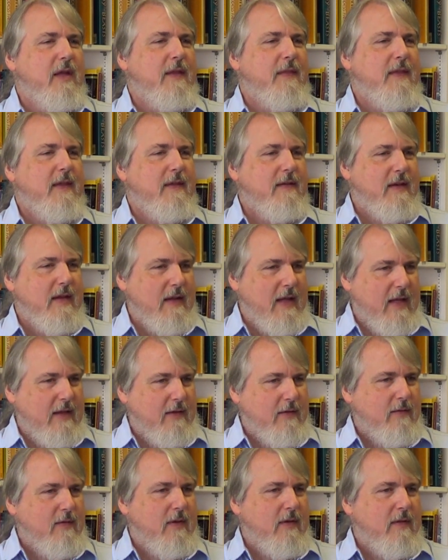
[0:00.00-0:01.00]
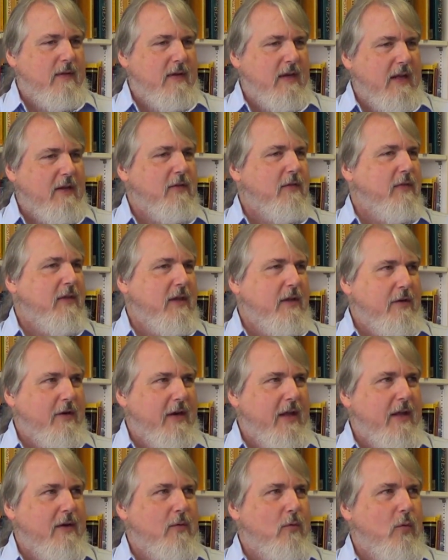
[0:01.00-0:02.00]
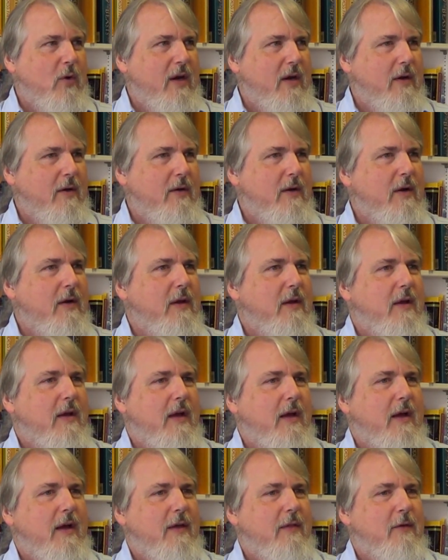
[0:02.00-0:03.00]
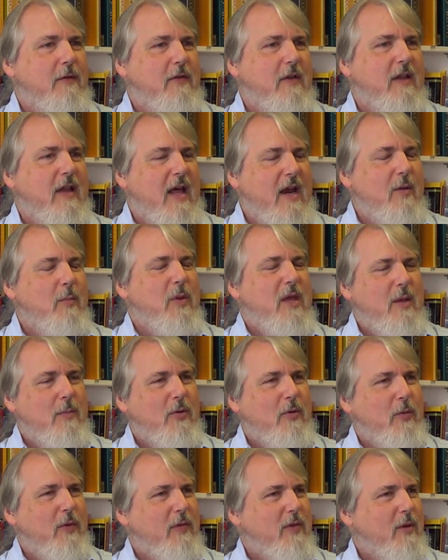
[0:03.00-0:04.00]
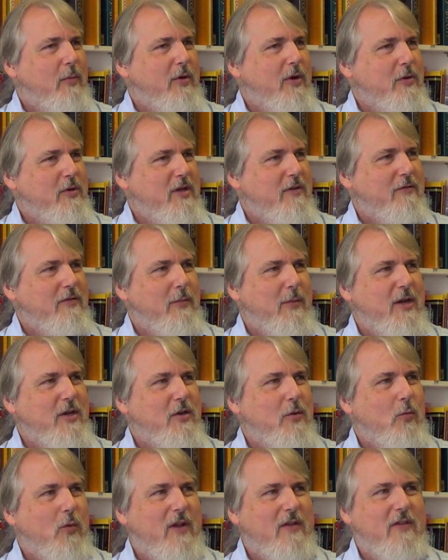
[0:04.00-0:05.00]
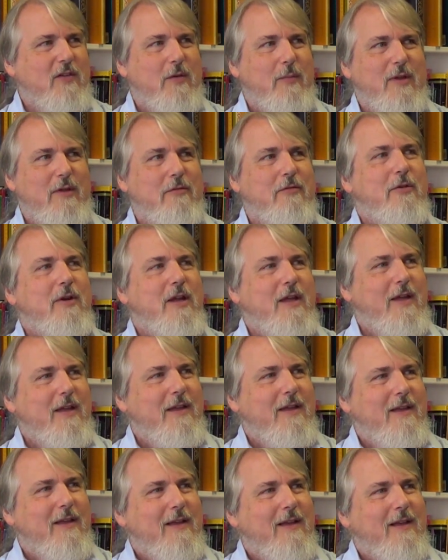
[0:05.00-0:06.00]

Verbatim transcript: In the days of the internet, where there's a lot of people, if the approach information wants to be free.